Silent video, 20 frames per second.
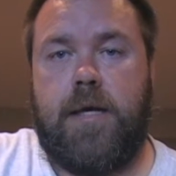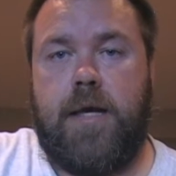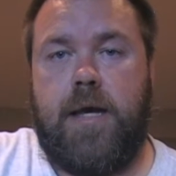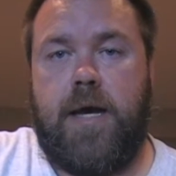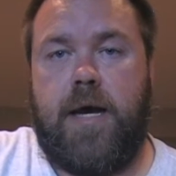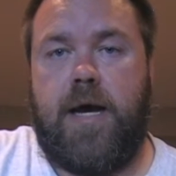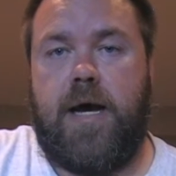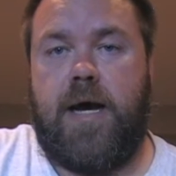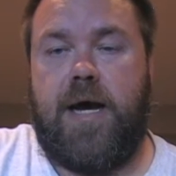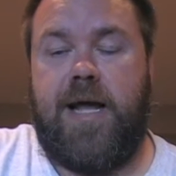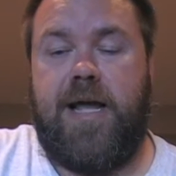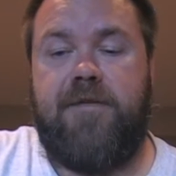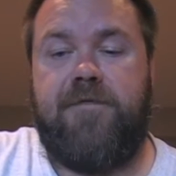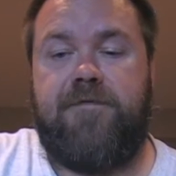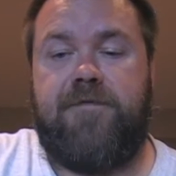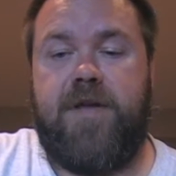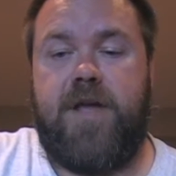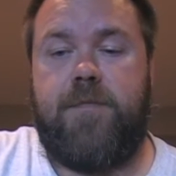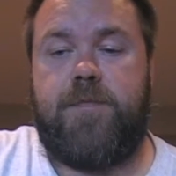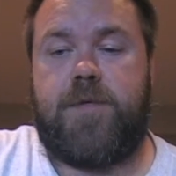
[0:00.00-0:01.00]
I
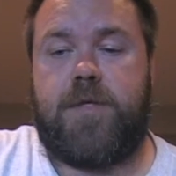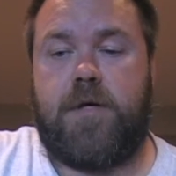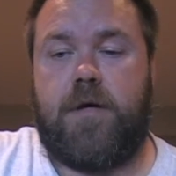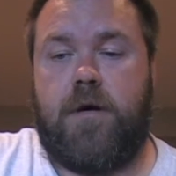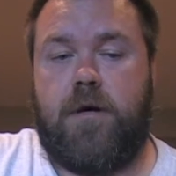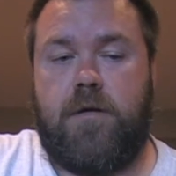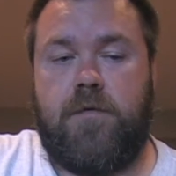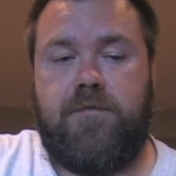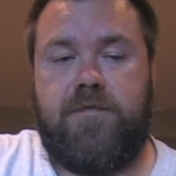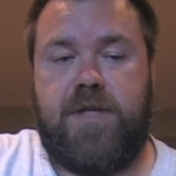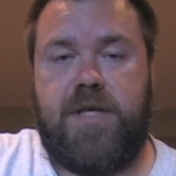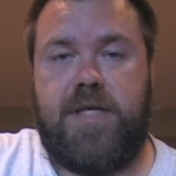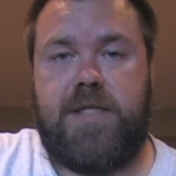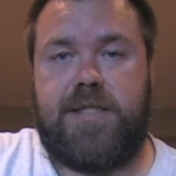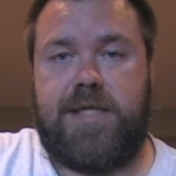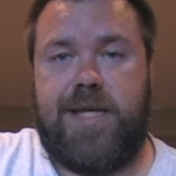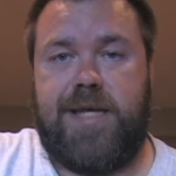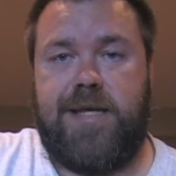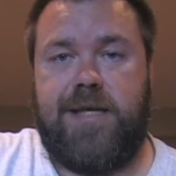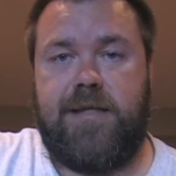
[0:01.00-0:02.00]
have vaped all of
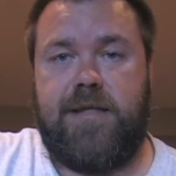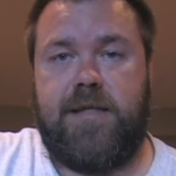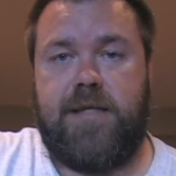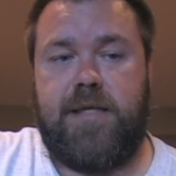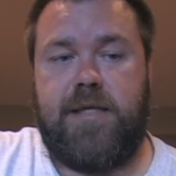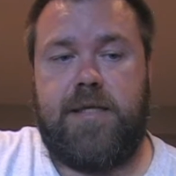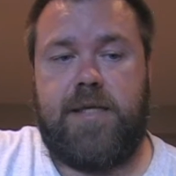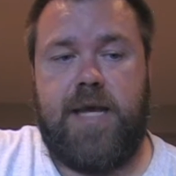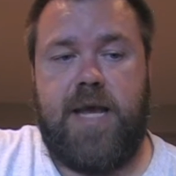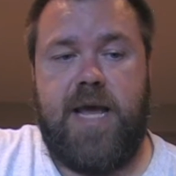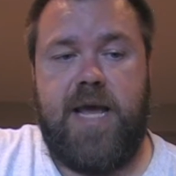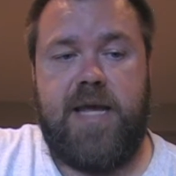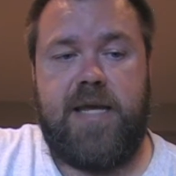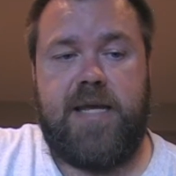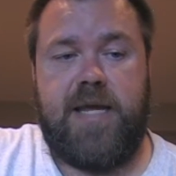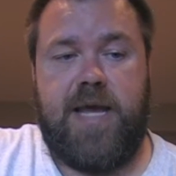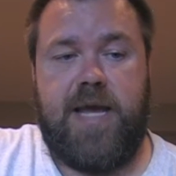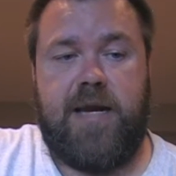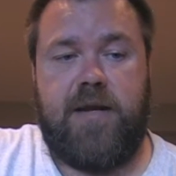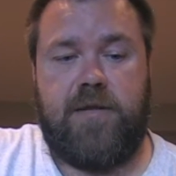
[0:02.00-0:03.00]
these in the
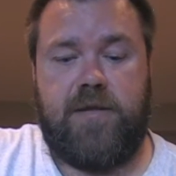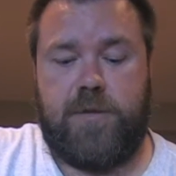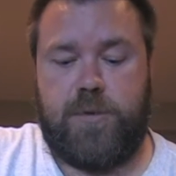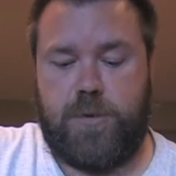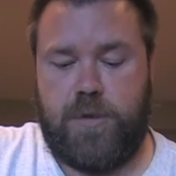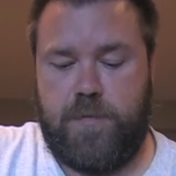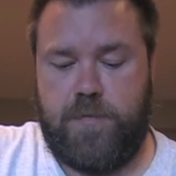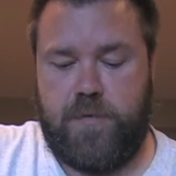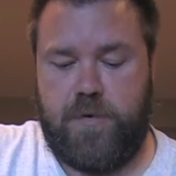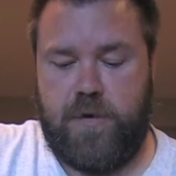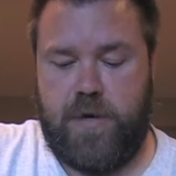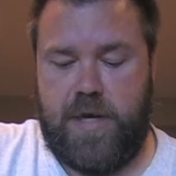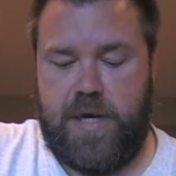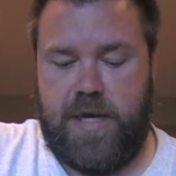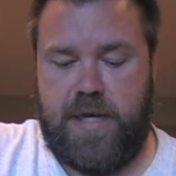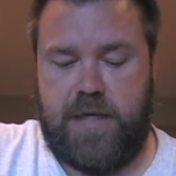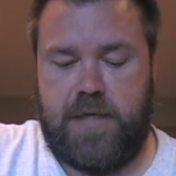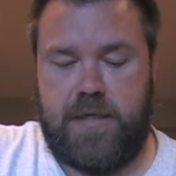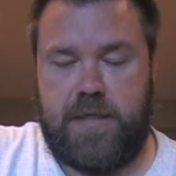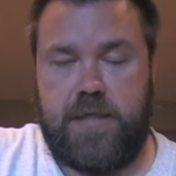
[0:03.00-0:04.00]
tank and on the dripper,
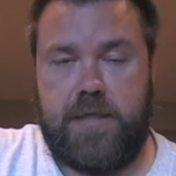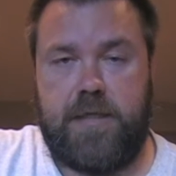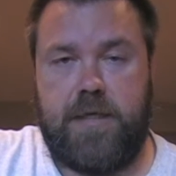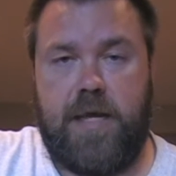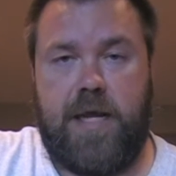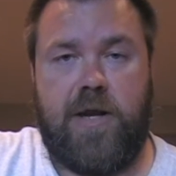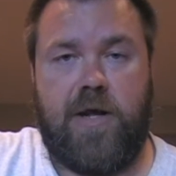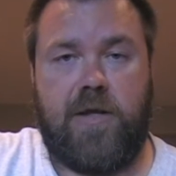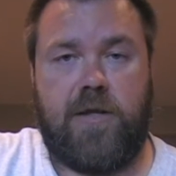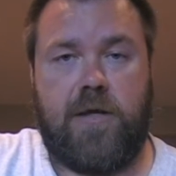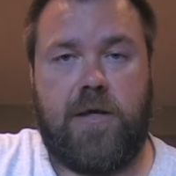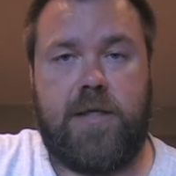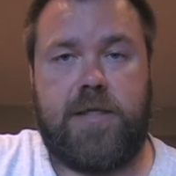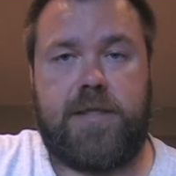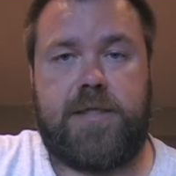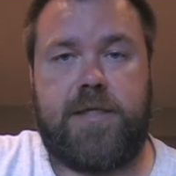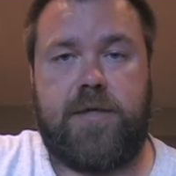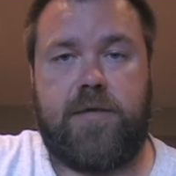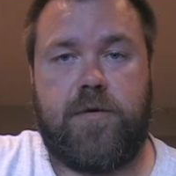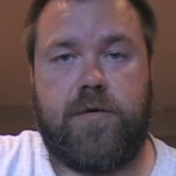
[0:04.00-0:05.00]
and in all
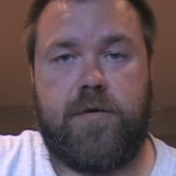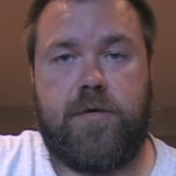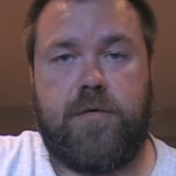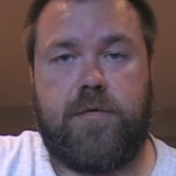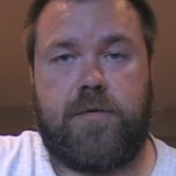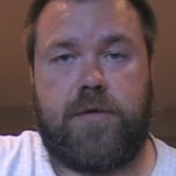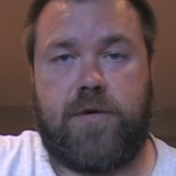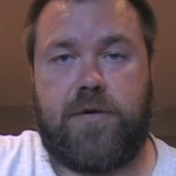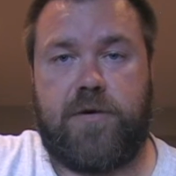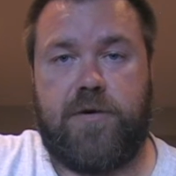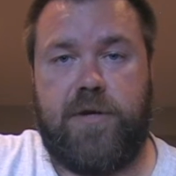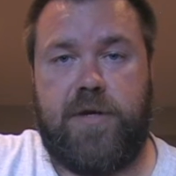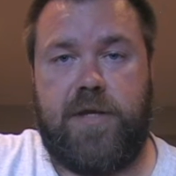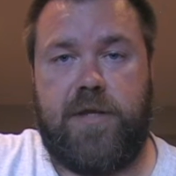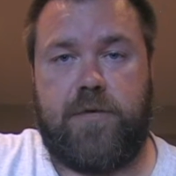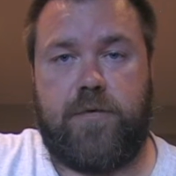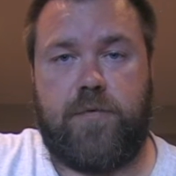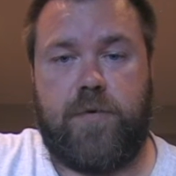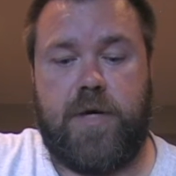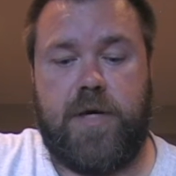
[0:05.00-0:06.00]
honesty, they're good
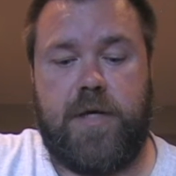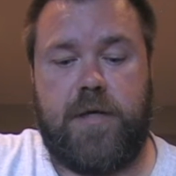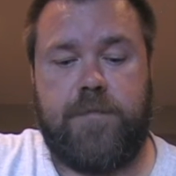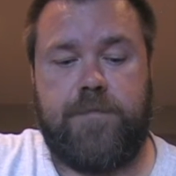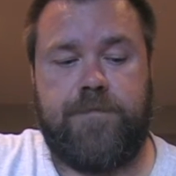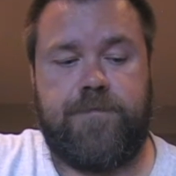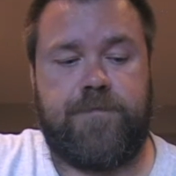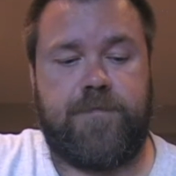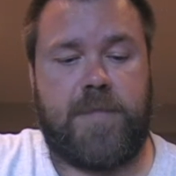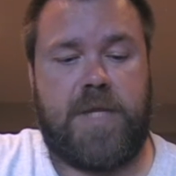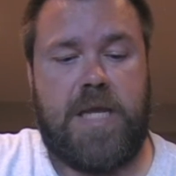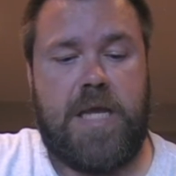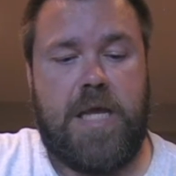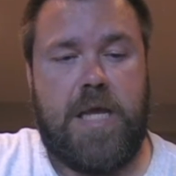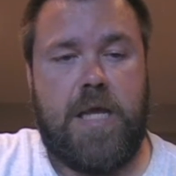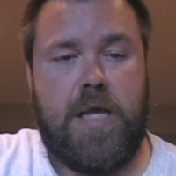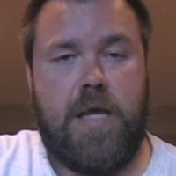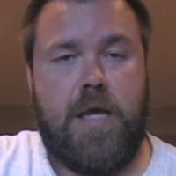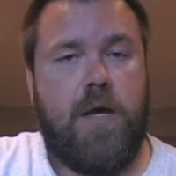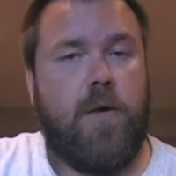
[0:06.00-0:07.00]
either way.
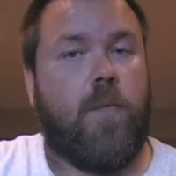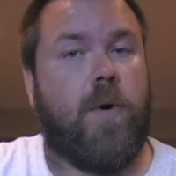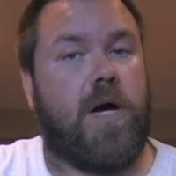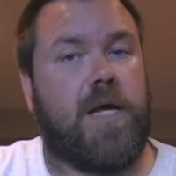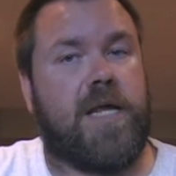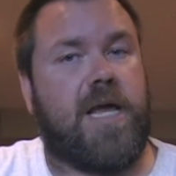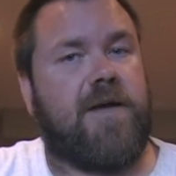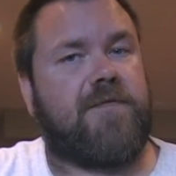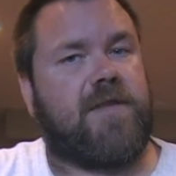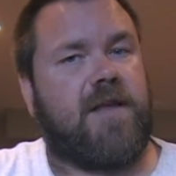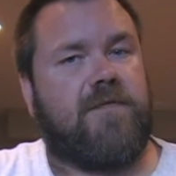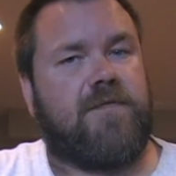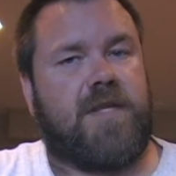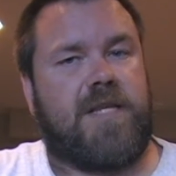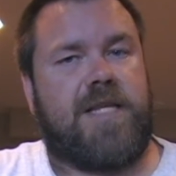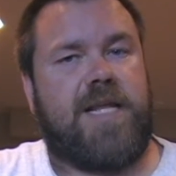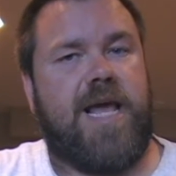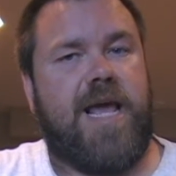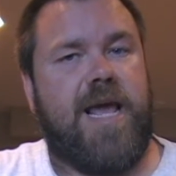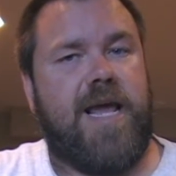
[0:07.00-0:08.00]
Well, you have to have the
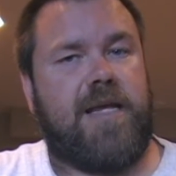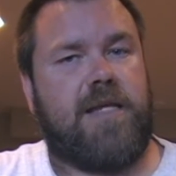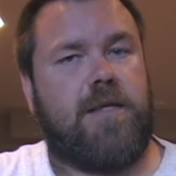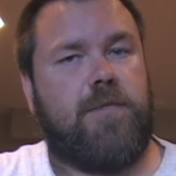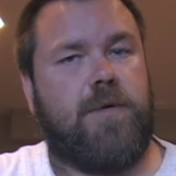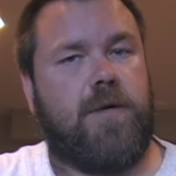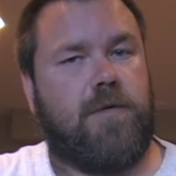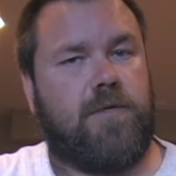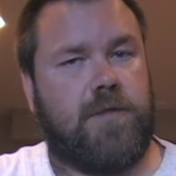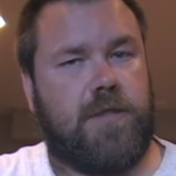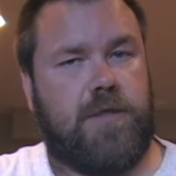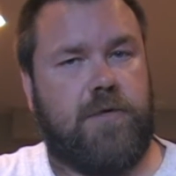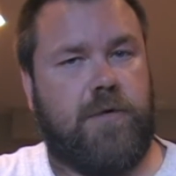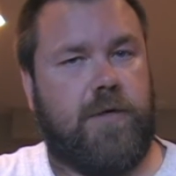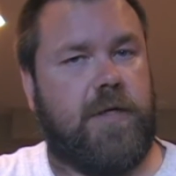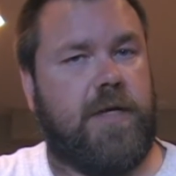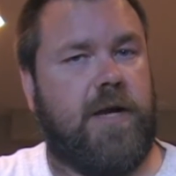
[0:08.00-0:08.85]
tank to be able to do it.